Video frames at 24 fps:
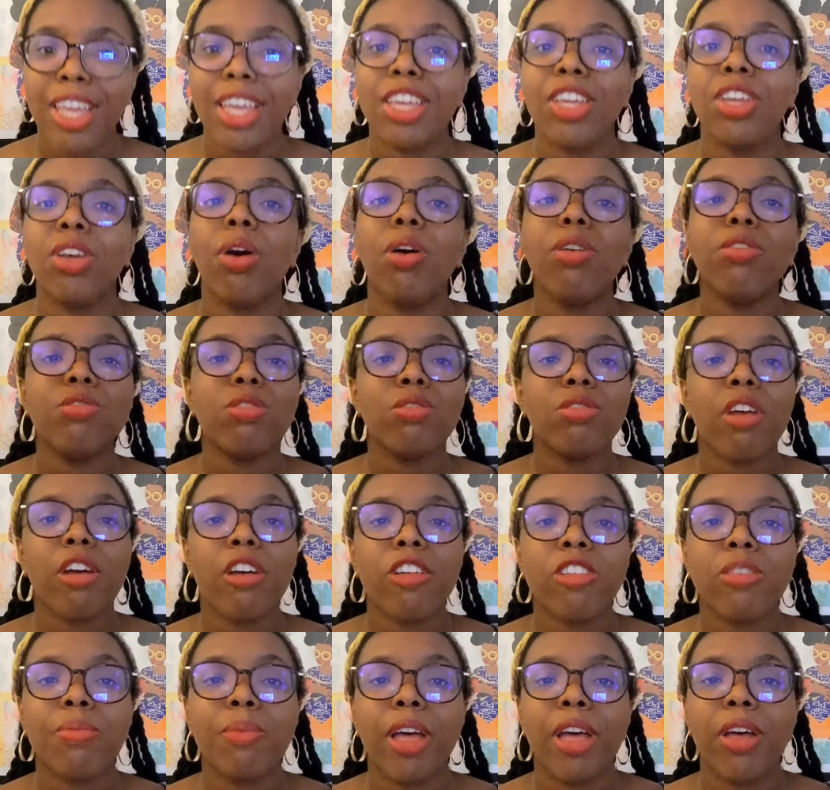He also
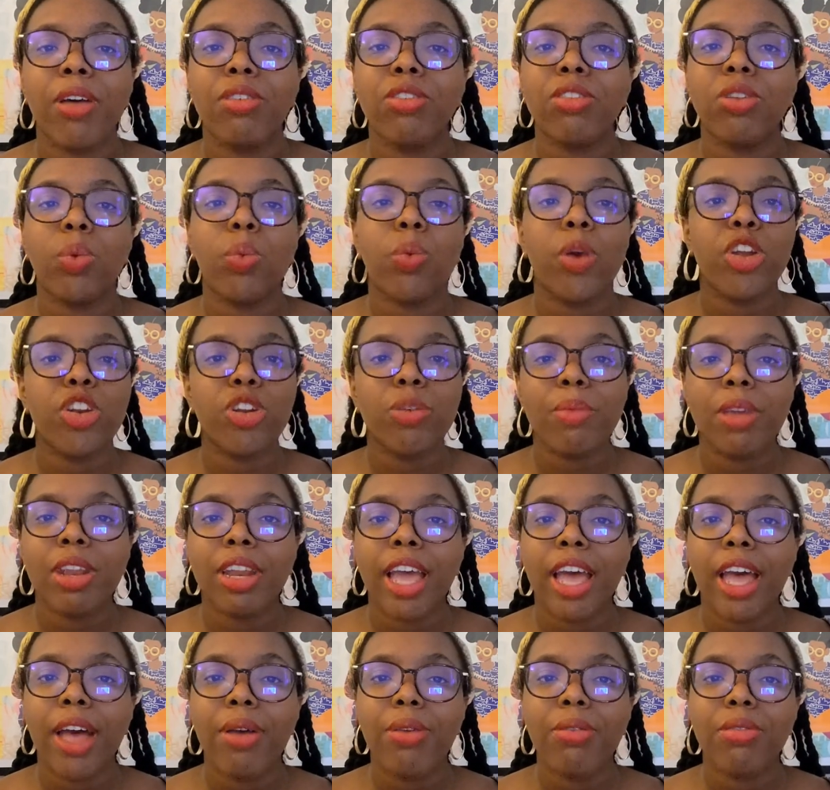talks about the Weatherman
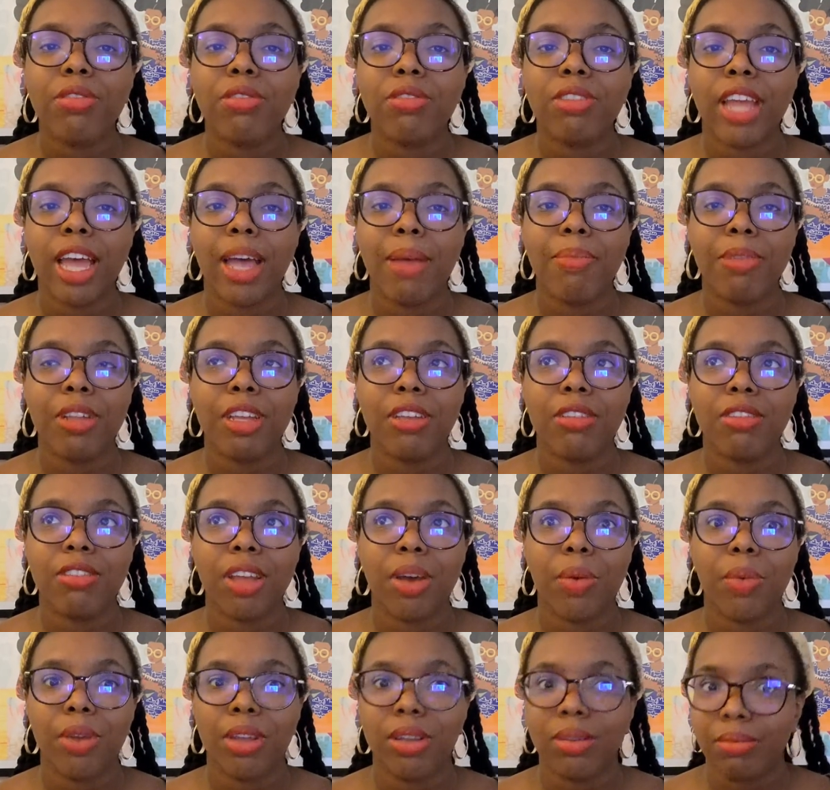House, that place that
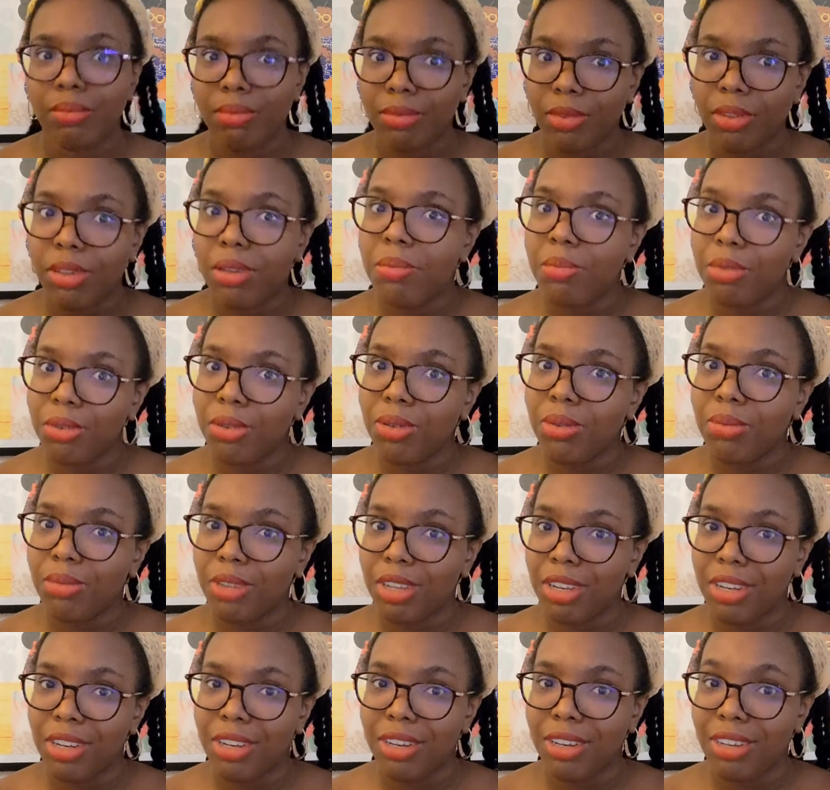went kaboom
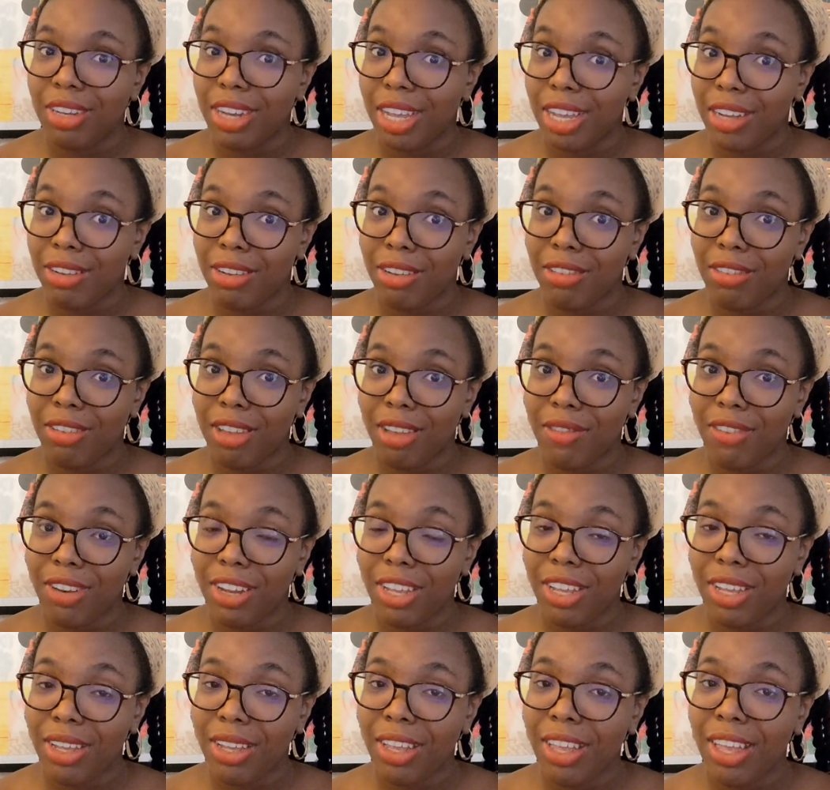in 1970.